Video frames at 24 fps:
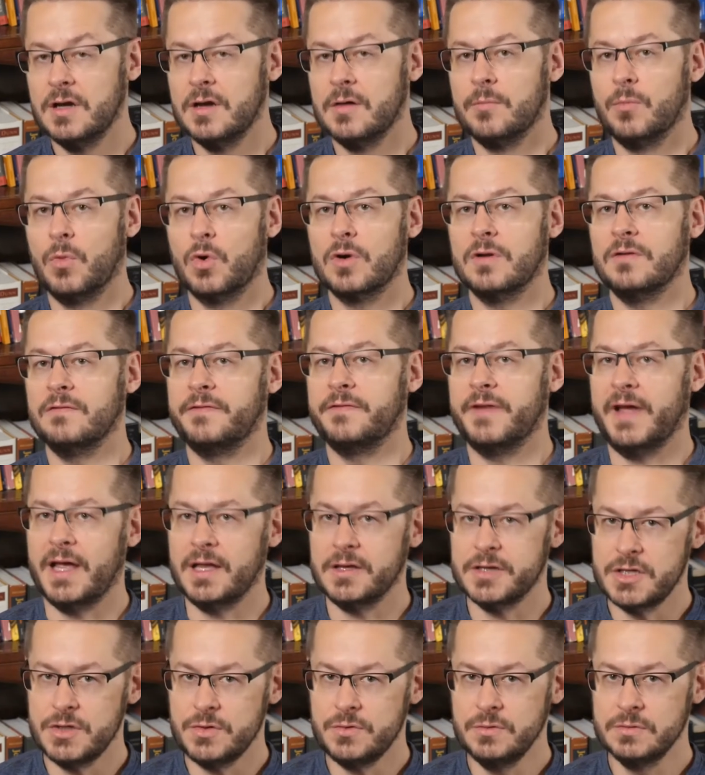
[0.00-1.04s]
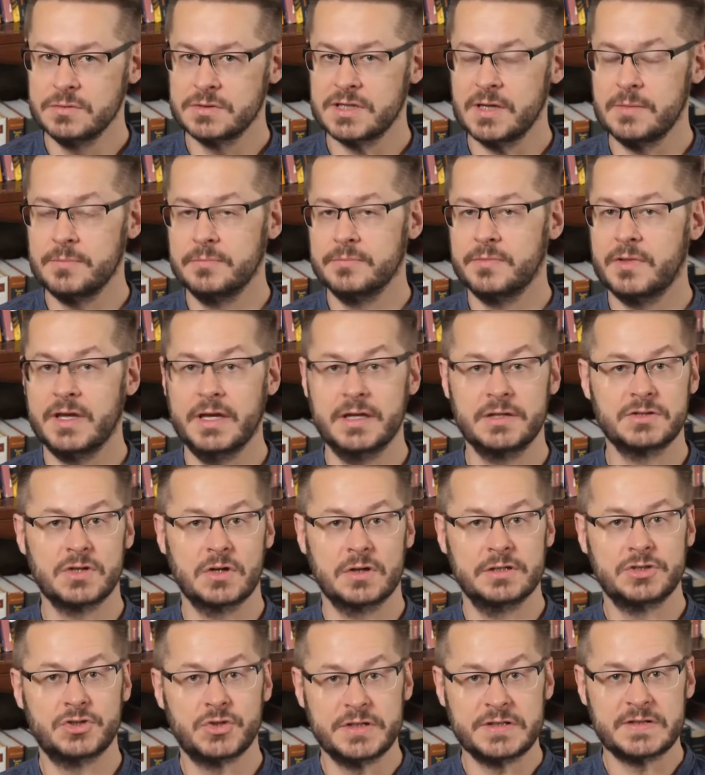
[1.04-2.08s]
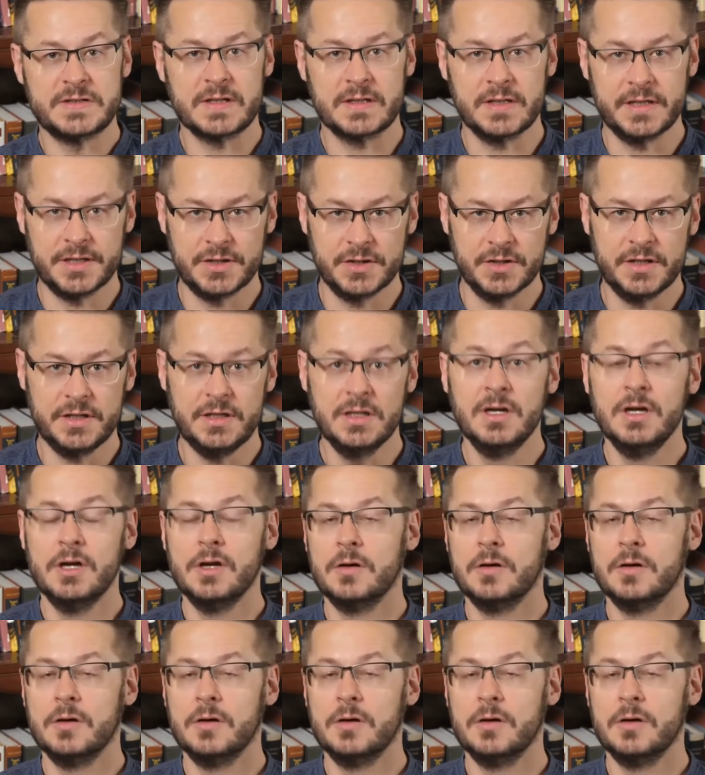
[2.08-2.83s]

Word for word: Moral value, some things are intrinsically good.